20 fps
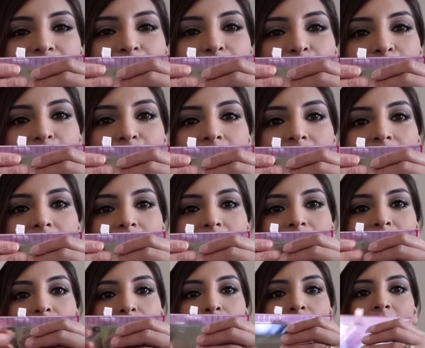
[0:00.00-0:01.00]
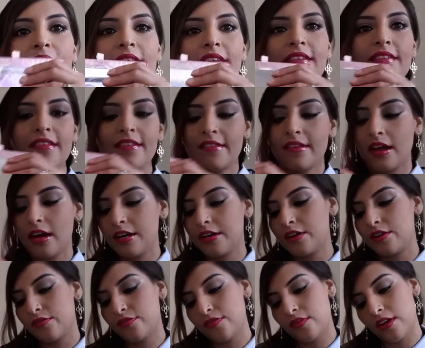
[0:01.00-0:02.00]
which I thought was really cute. And this is
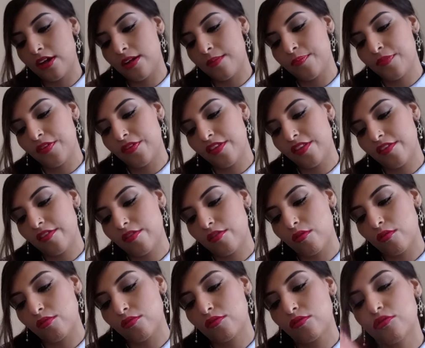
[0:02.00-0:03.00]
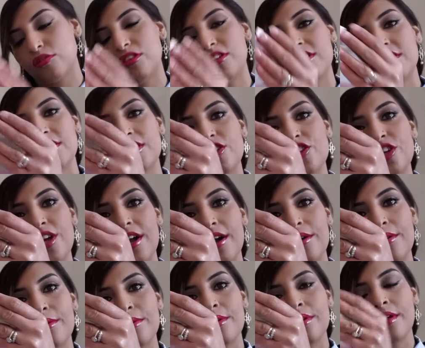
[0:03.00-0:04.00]
kind of, um, is this is called Oyster
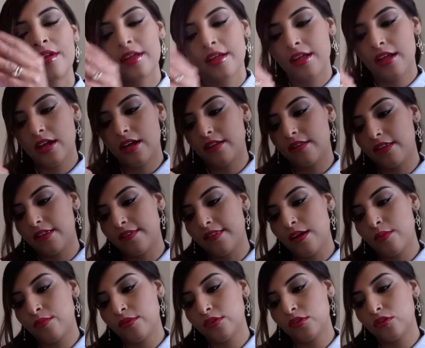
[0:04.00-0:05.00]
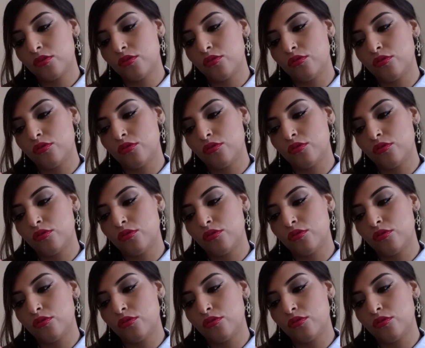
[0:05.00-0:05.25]
Shell, and then that one's